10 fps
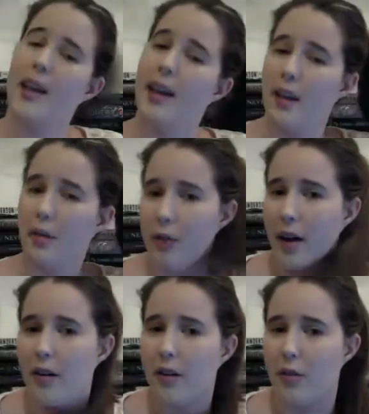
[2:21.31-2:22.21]
And a
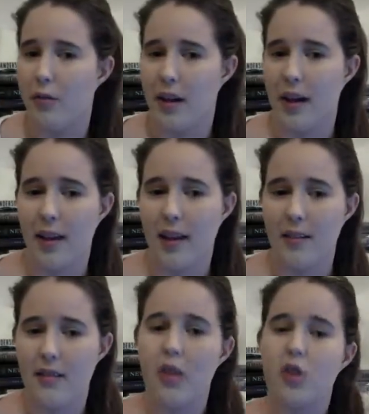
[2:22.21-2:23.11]
friend knew that I like
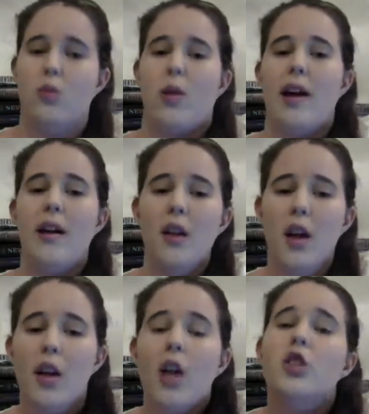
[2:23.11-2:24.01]
not
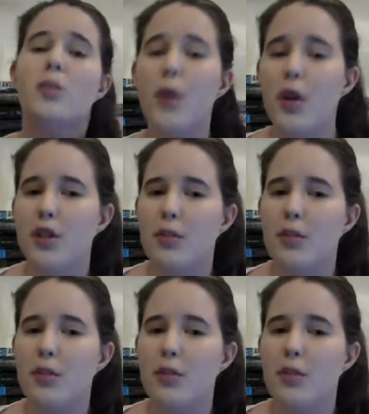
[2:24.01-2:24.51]
just books,